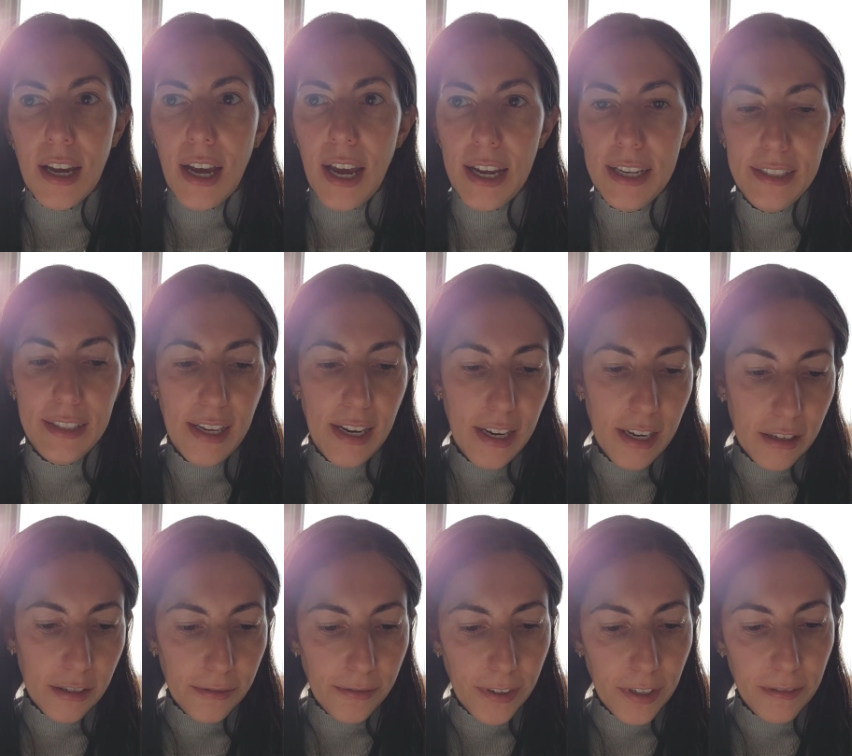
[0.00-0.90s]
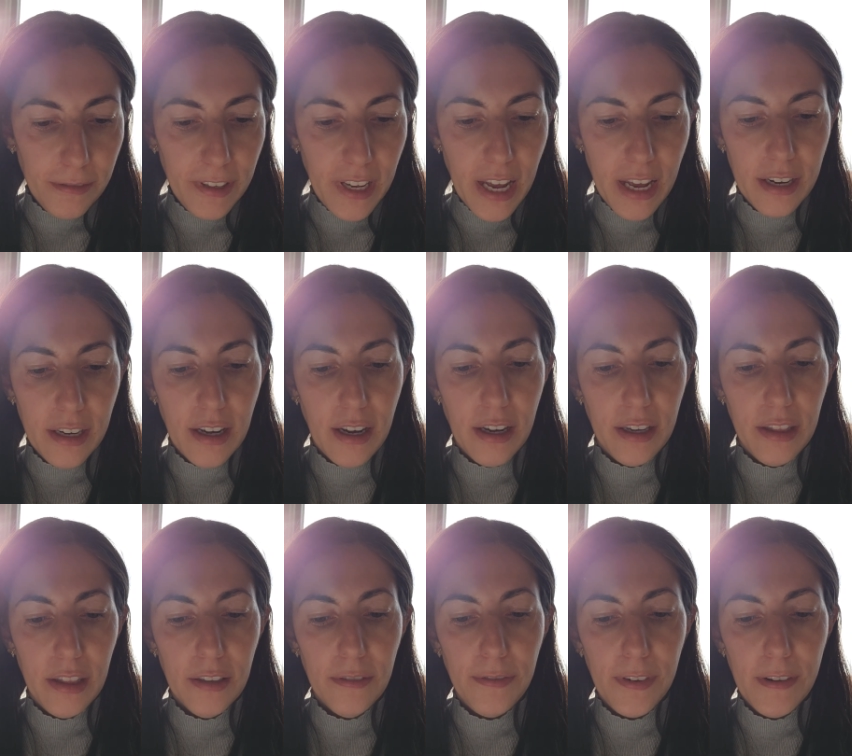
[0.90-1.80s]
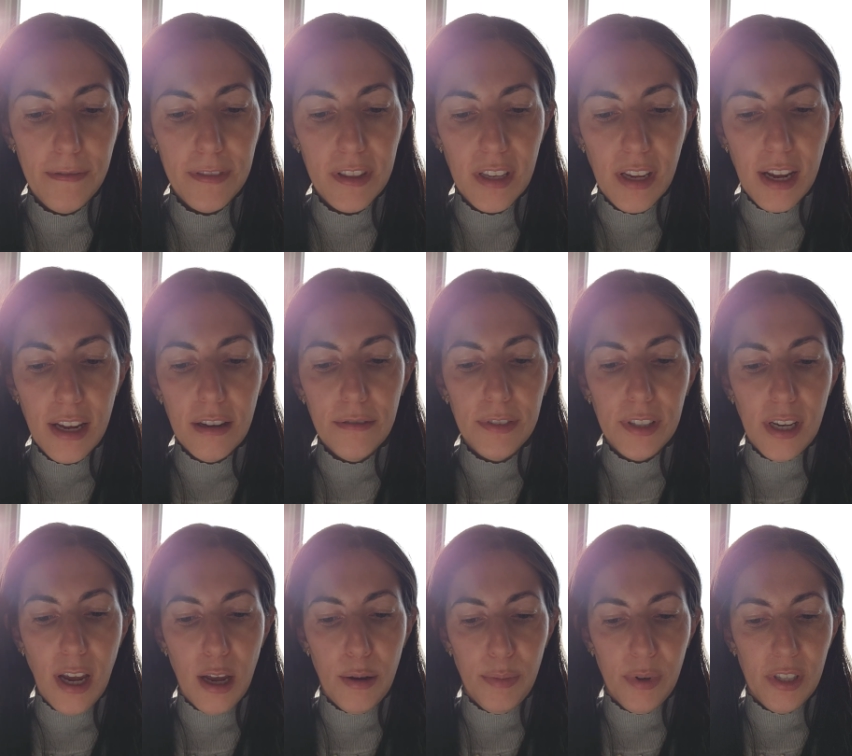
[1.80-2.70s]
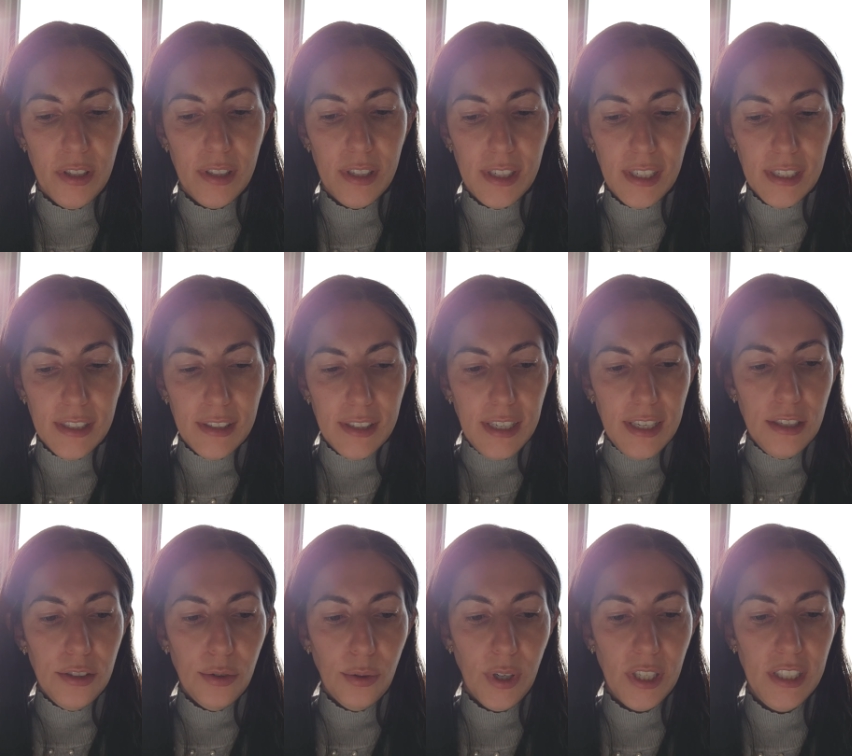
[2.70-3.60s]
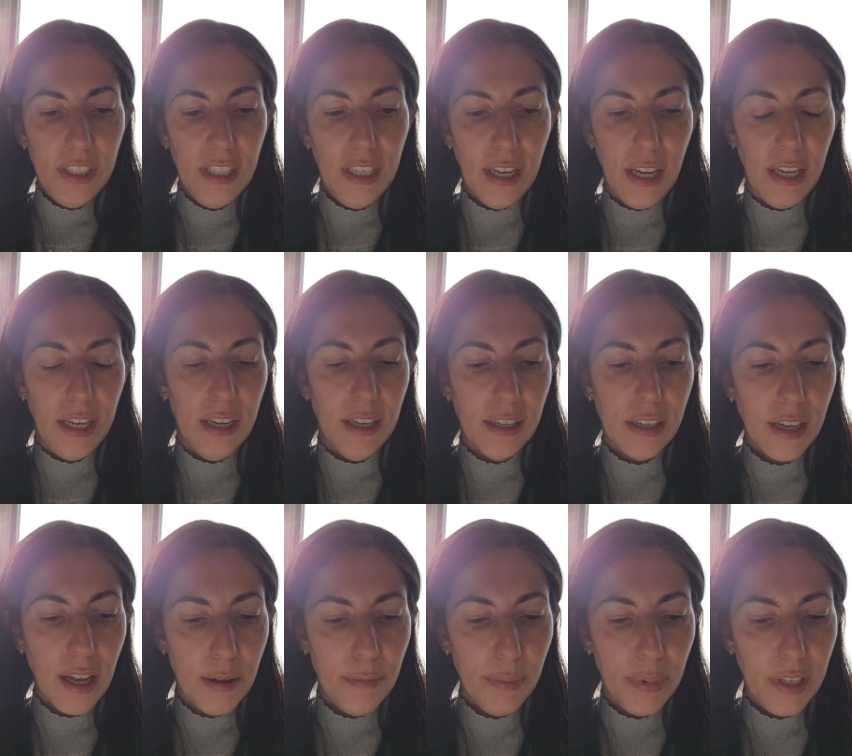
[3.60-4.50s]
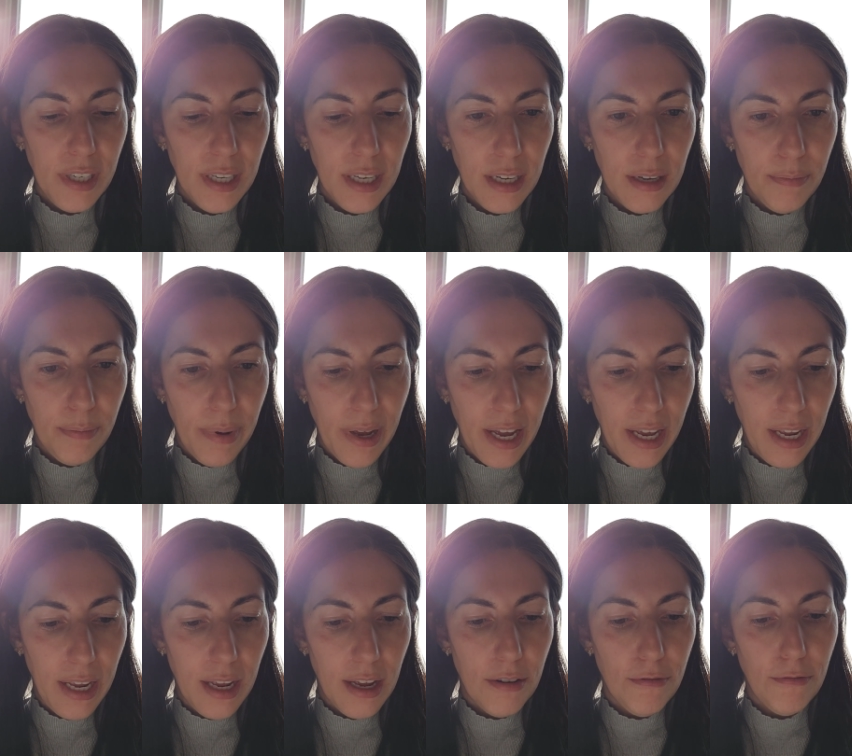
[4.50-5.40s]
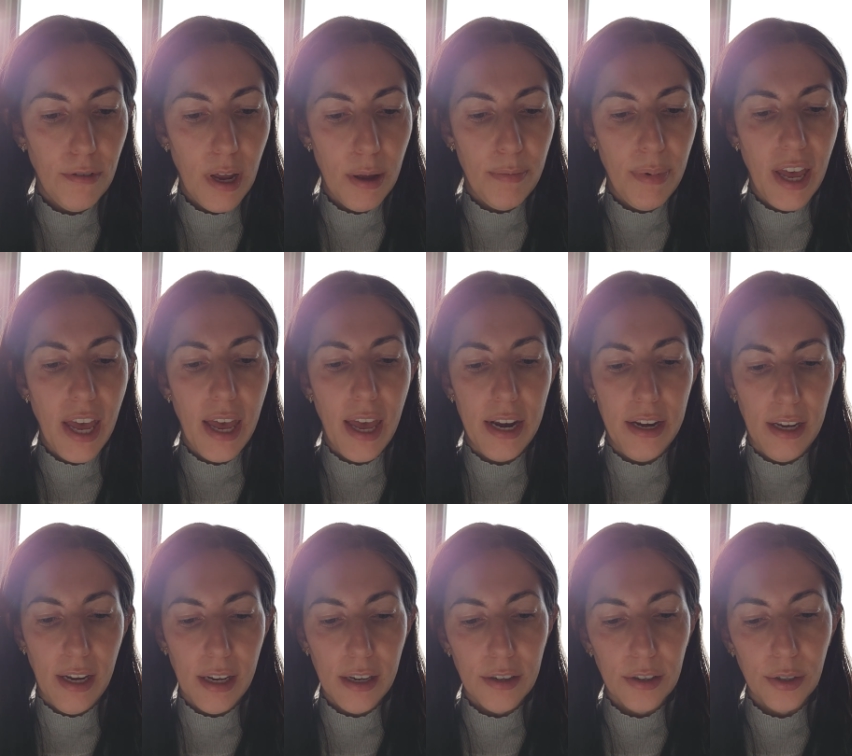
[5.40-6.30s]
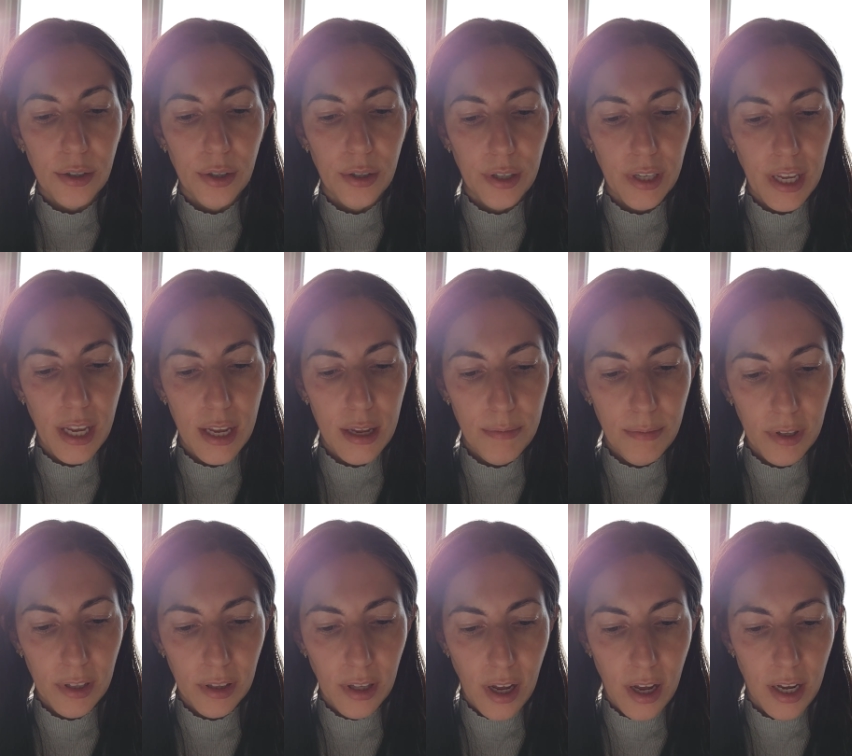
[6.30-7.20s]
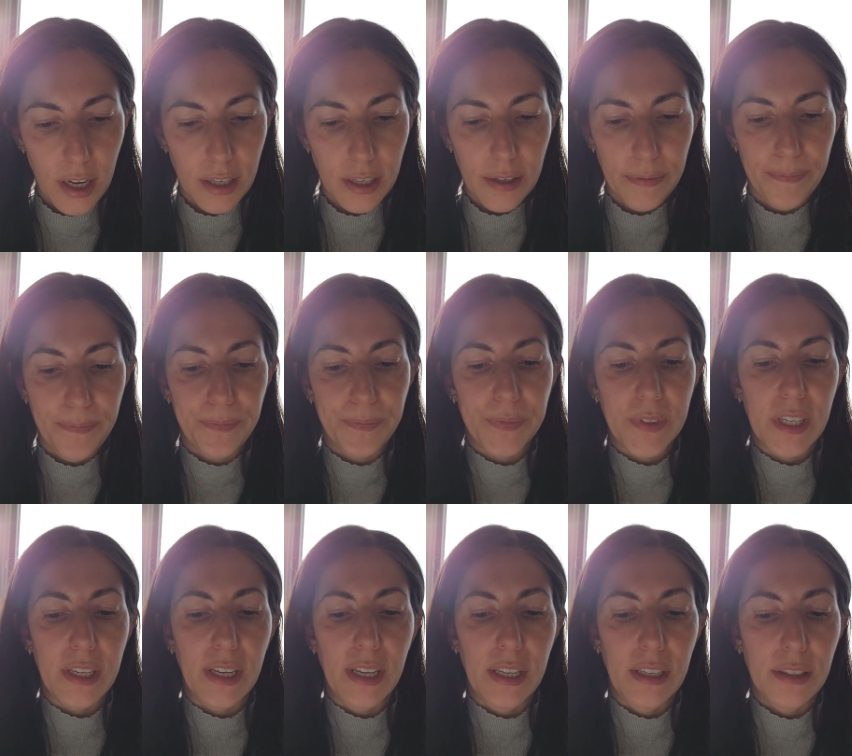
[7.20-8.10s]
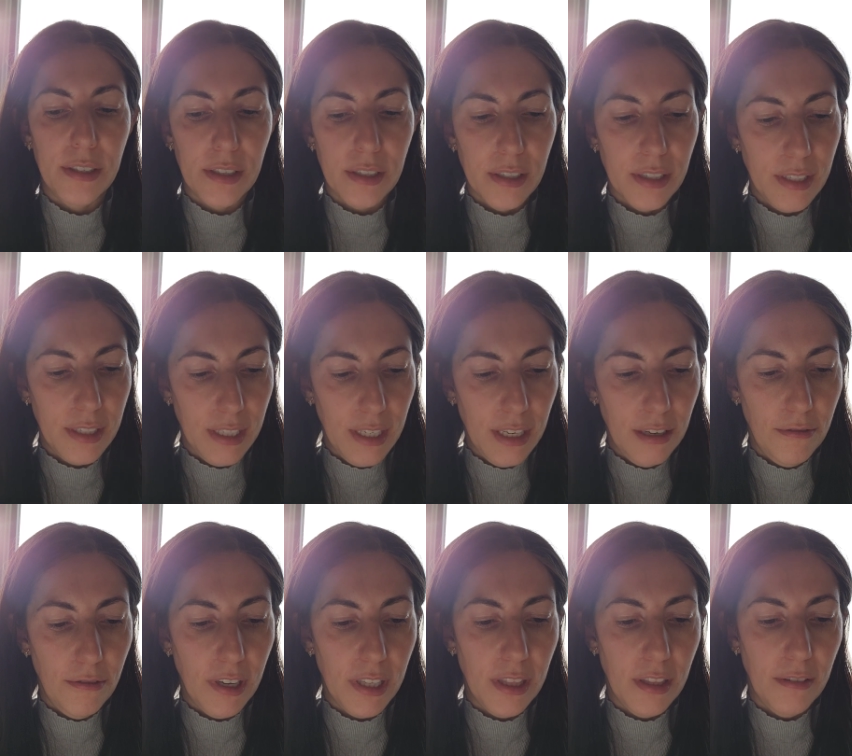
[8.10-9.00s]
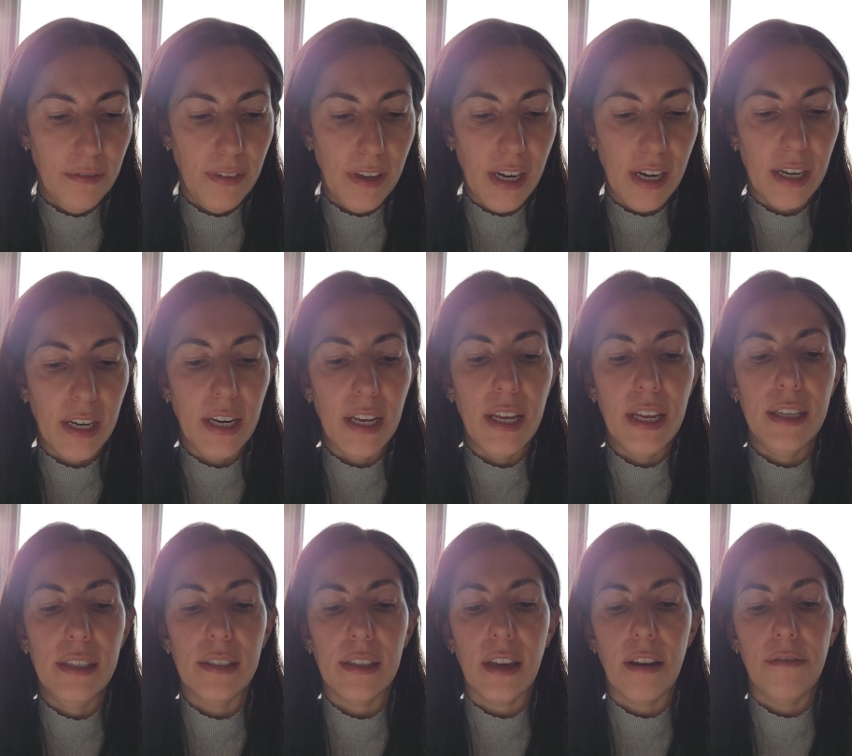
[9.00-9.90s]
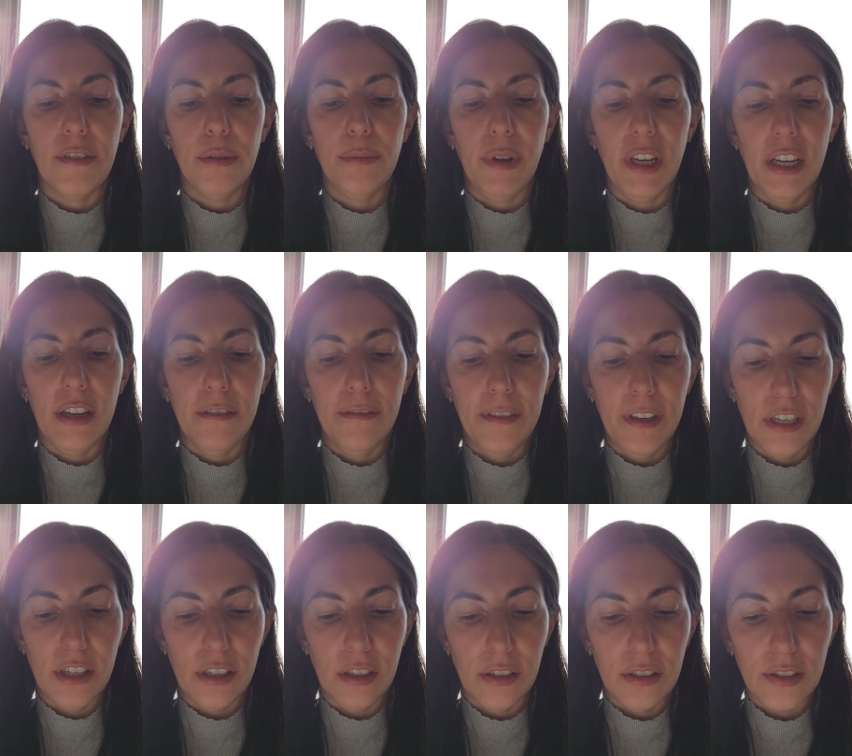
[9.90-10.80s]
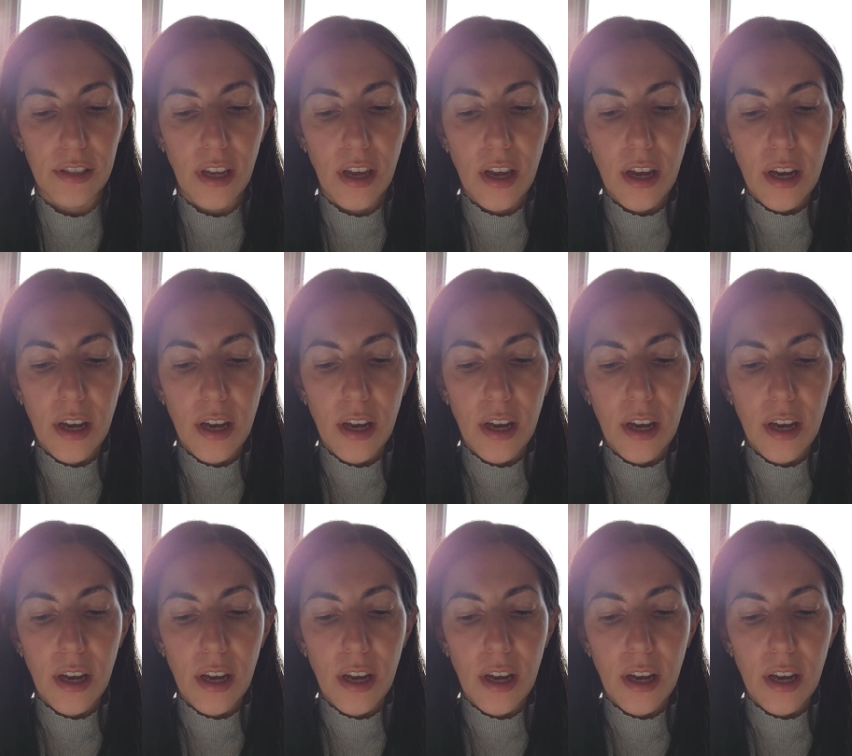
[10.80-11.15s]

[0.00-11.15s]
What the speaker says: I set out for Vienna on the 5th day of Tammuz, 1629, accompanied by Rabbi, who came along to intercede with the various government officials.